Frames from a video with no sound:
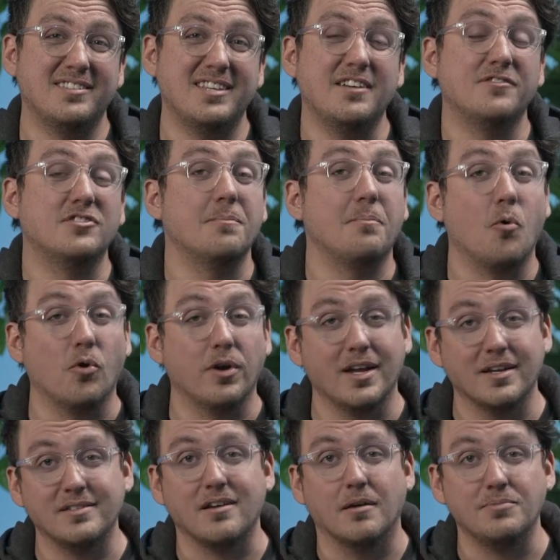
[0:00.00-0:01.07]
of supporting
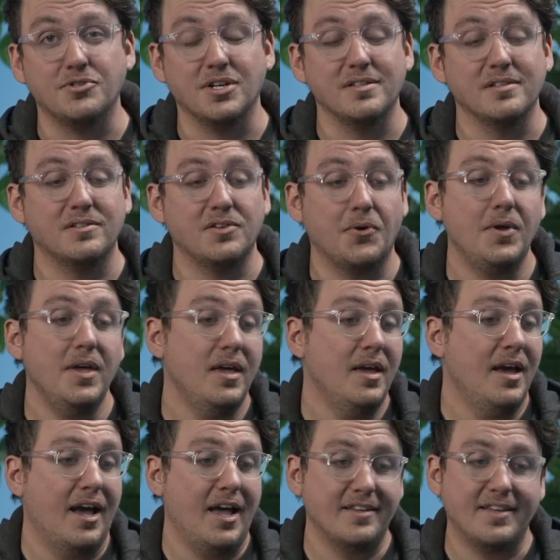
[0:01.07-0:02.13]
assumptions. So
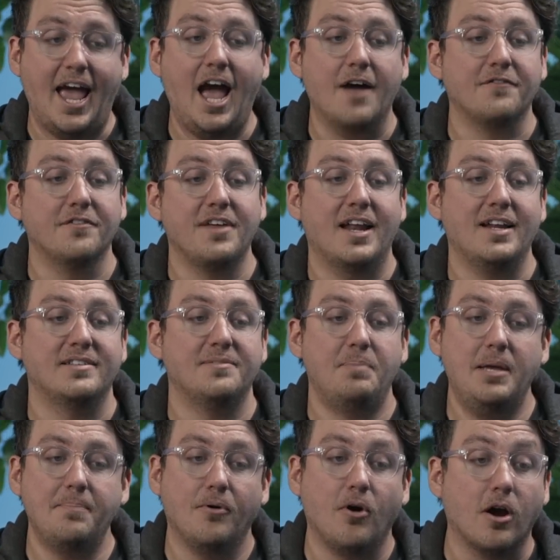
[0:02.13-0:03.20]
after that, it's
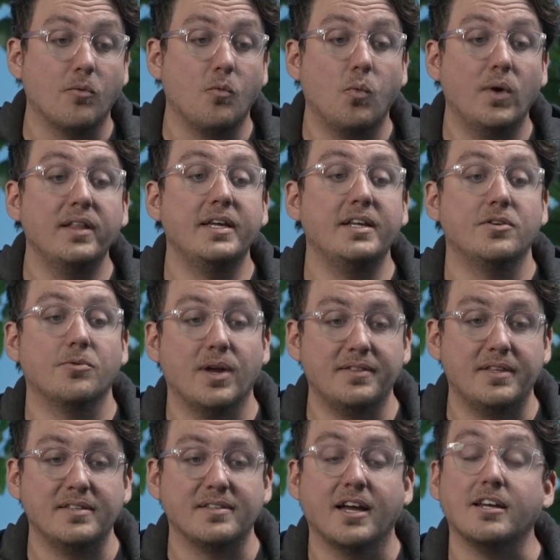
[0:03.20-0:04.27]
people are willing to rent
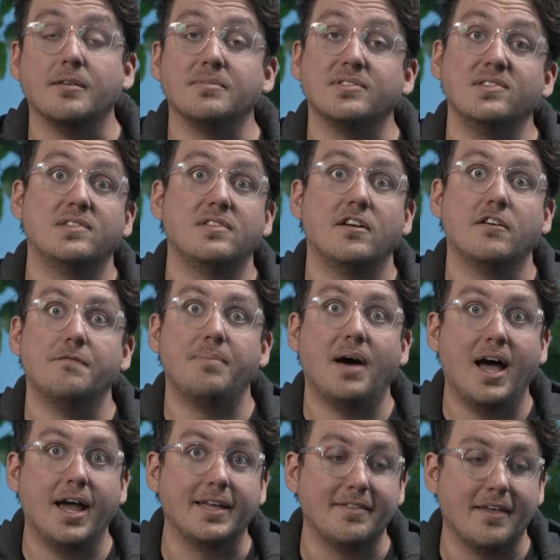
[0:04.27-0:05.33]
these items instead of
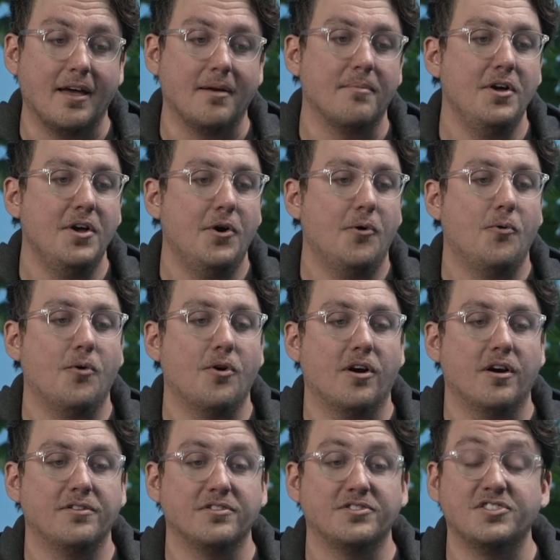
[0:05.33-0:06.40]
buying them, or
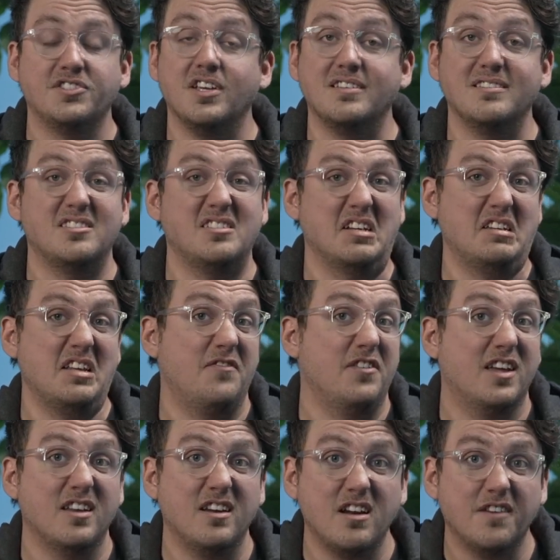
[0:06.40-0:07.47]
there's
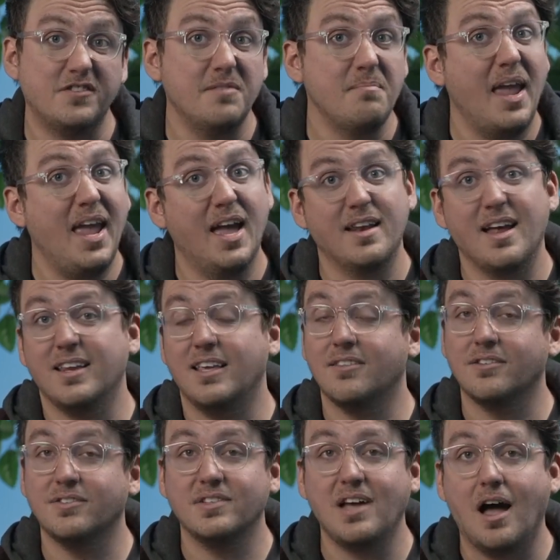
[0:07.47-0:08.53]
significant enough demand on either
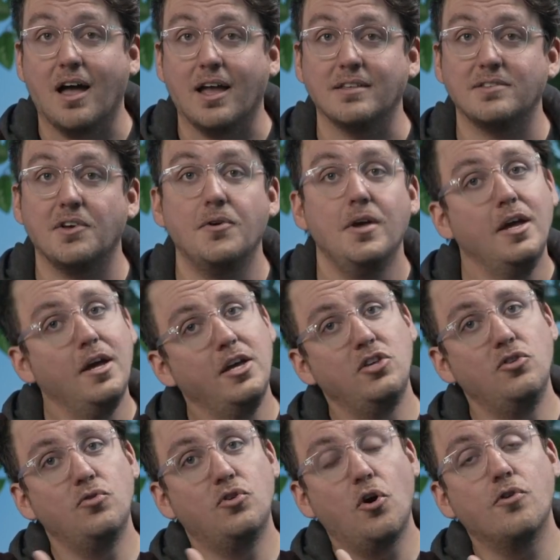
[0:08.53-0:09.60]
side. So you
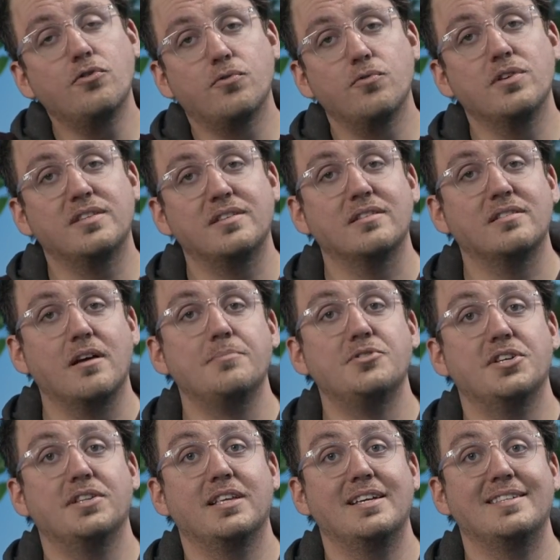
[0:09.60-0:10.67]
go through this
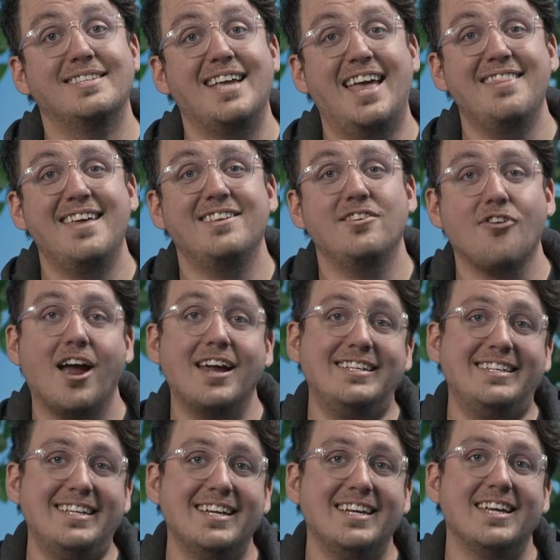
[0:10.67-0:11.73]
assumption list, and then your
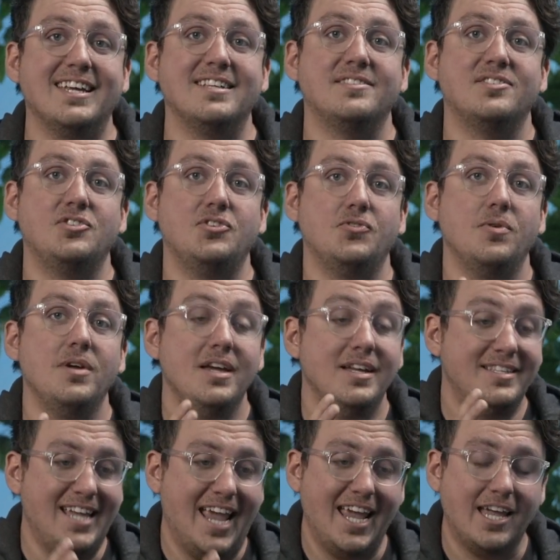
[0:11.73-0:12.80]
idea is to
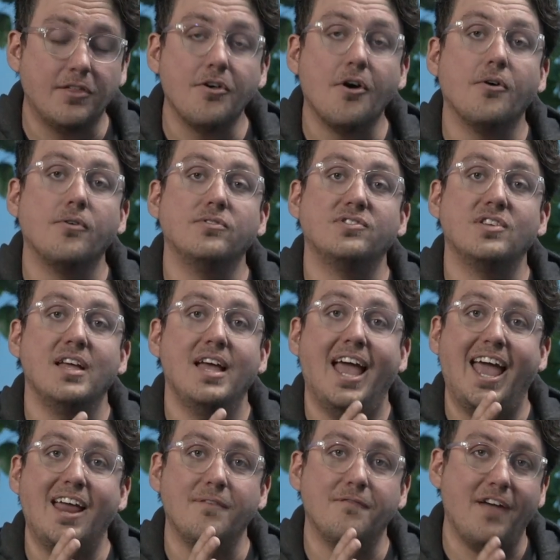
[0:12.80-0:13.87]
take those
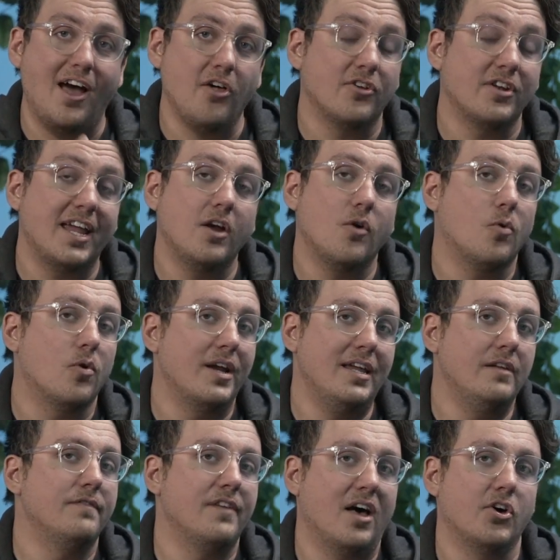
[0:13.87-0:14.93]
and validate or
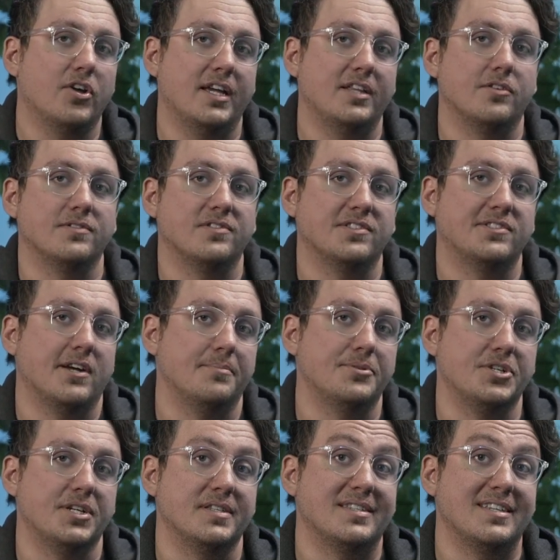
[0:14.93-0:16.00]
invalidate those
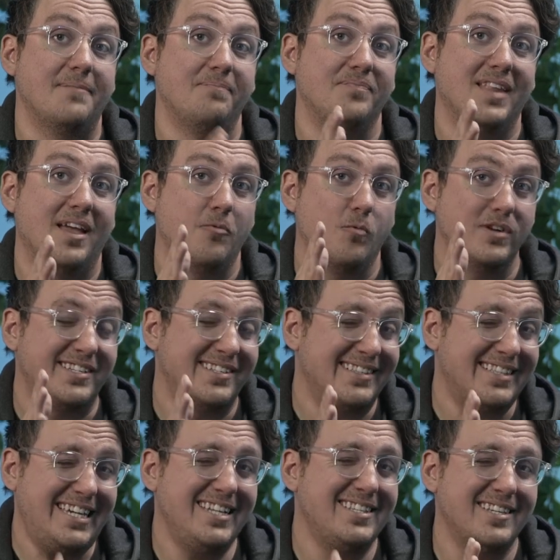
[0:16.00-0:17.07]
assumptions, which
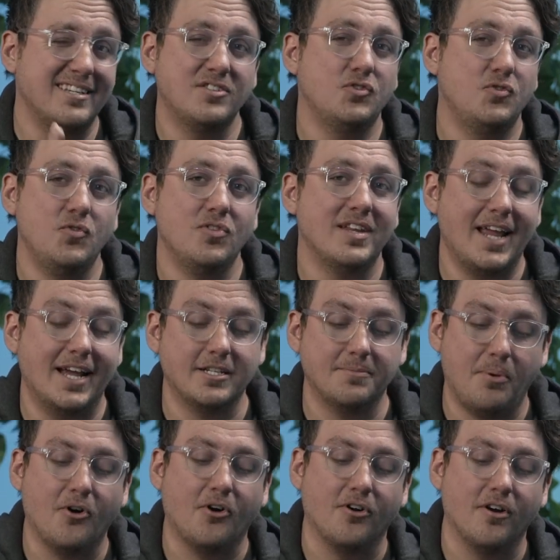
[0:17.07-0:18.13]
leads us to the next
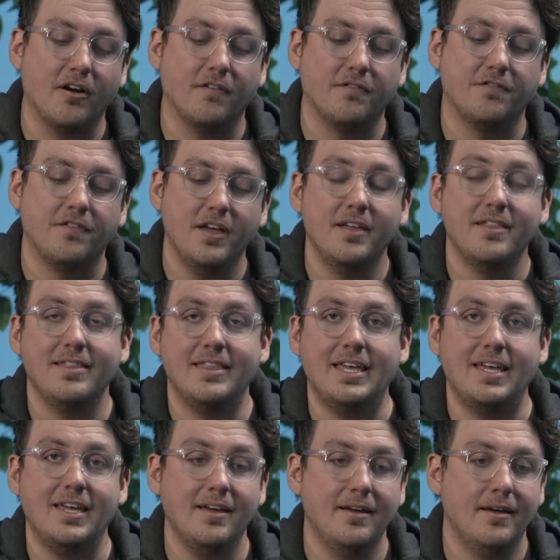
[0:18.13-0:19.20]
part of
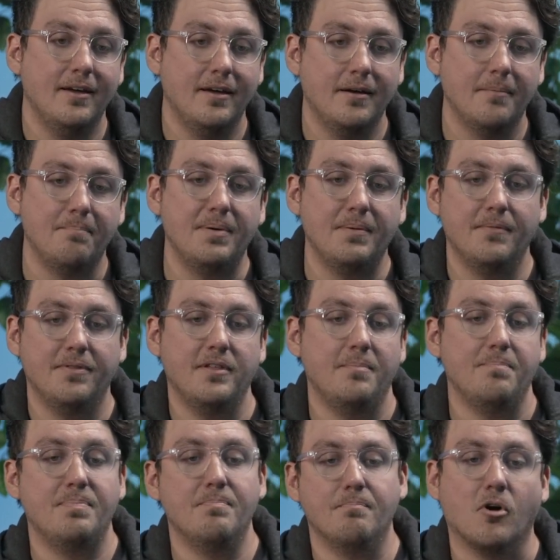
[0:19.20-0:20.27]
the
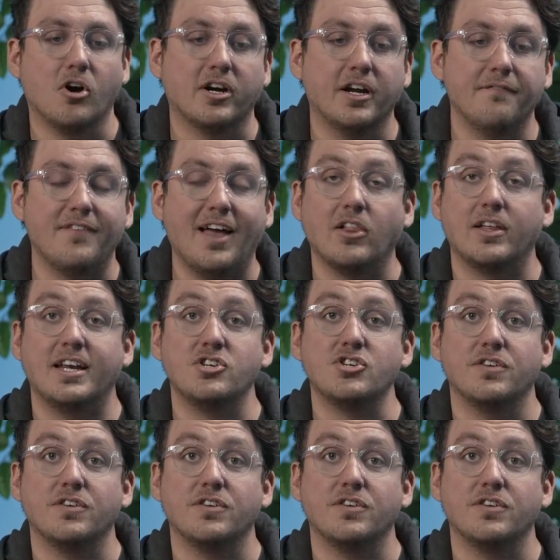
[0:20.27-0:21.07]
market validation